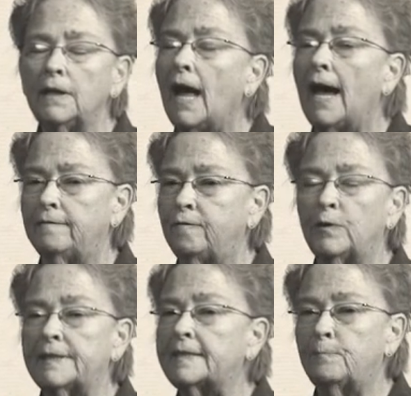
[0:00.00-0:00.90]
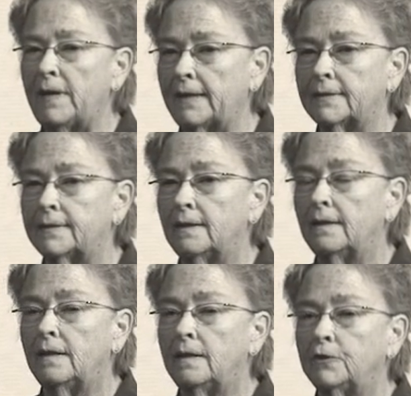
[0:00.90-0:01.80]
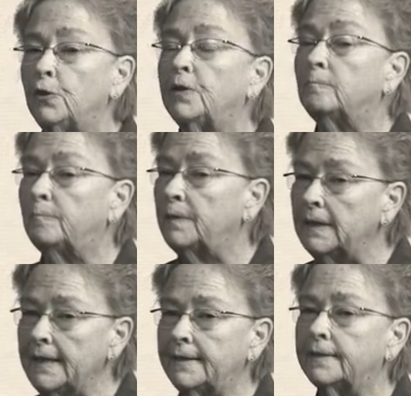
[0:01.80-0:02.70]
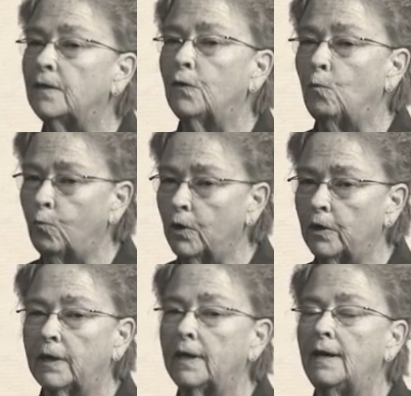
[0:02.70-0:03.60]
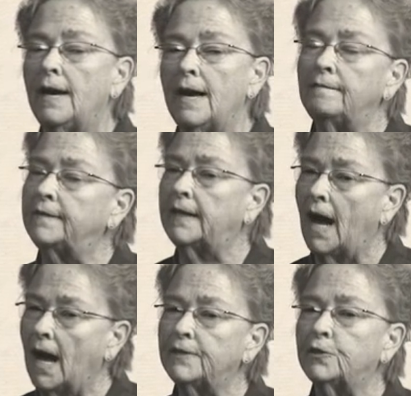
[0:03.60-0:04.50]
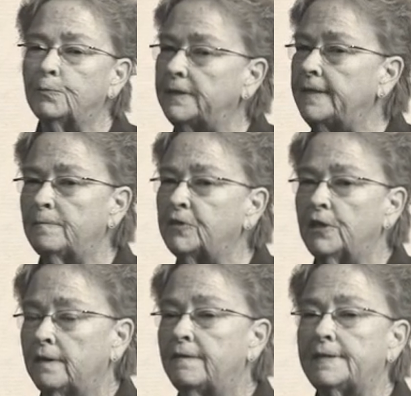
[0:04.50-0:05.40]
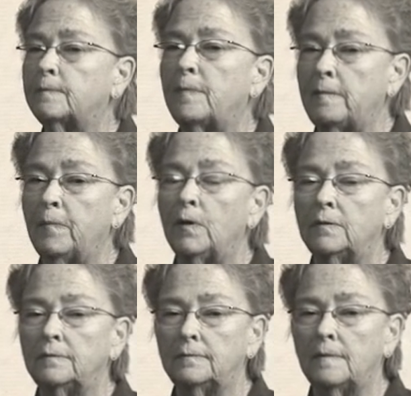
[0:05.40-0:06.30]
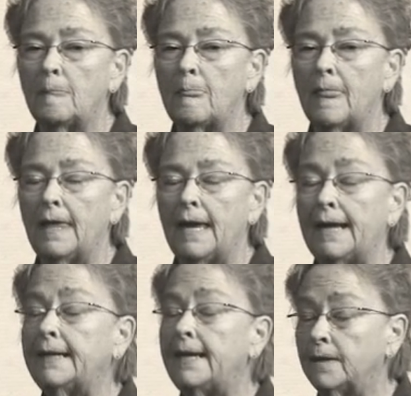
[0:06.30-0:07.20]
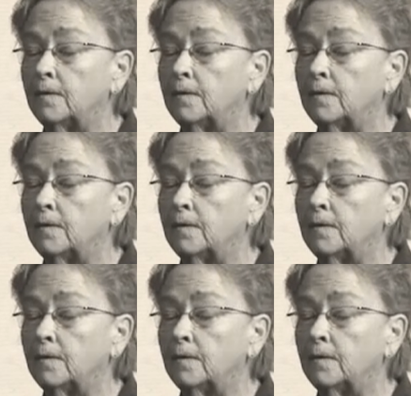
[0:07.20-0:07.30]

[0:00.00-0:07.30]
life was spent to complete the work of God's redemption of his people, and he